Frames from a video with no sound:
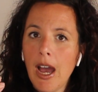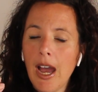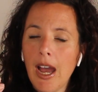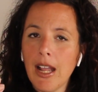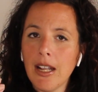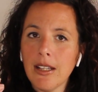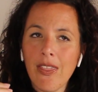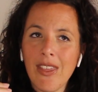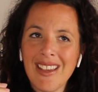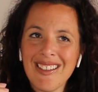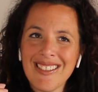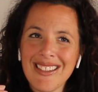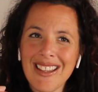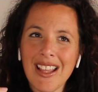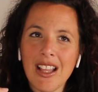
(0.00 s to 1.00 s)
And they're
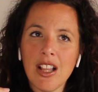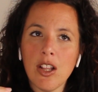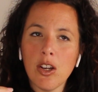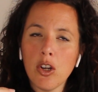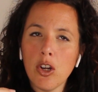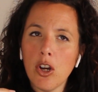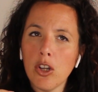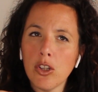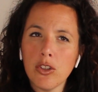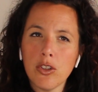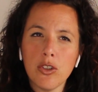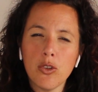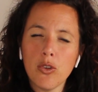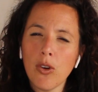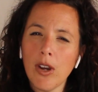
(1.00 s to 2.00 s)
still
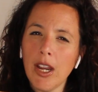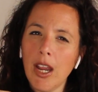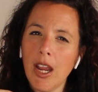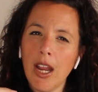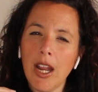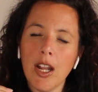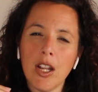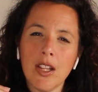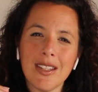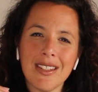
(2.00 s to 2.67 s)
concentrated,